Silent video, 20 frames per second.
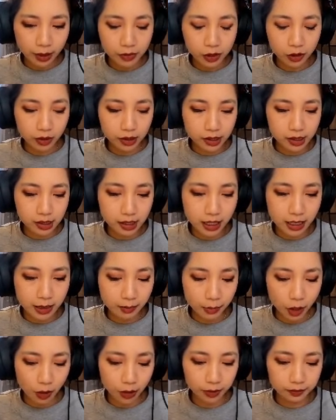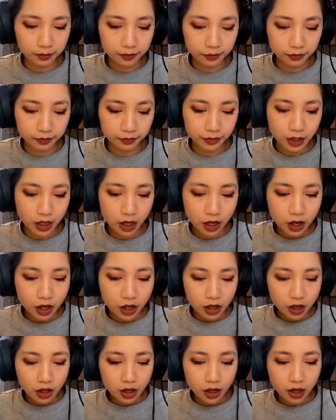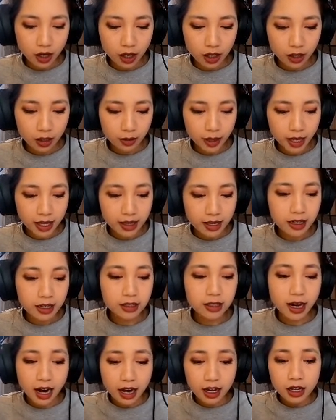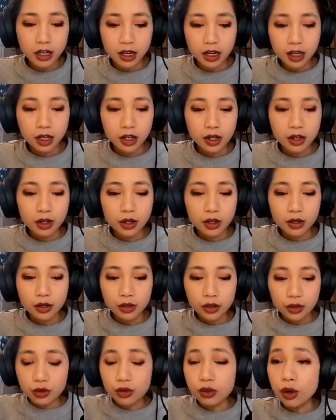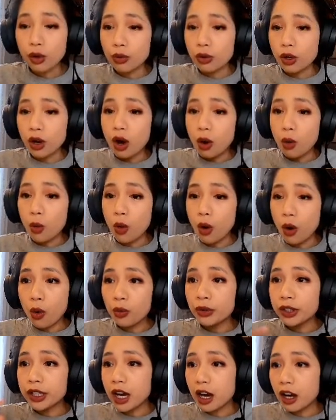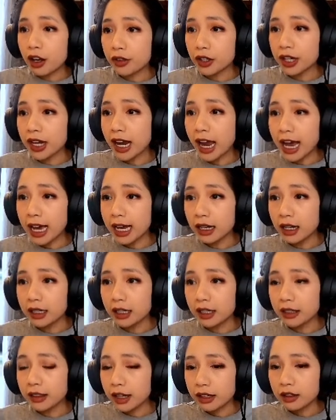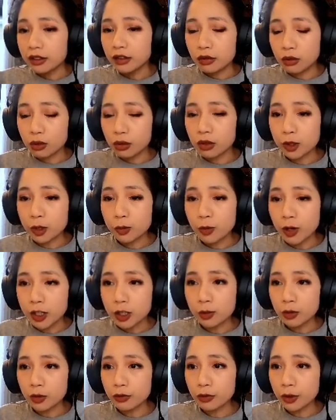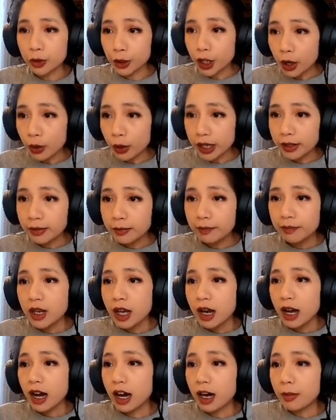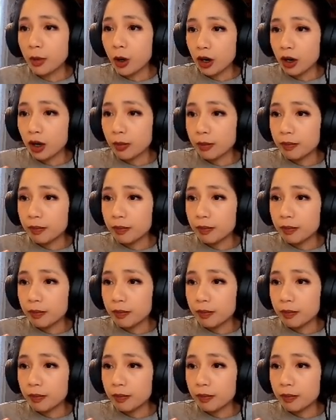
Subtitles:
let's keep going. And then, yeah, so the only other cation that you're responsible for knowing are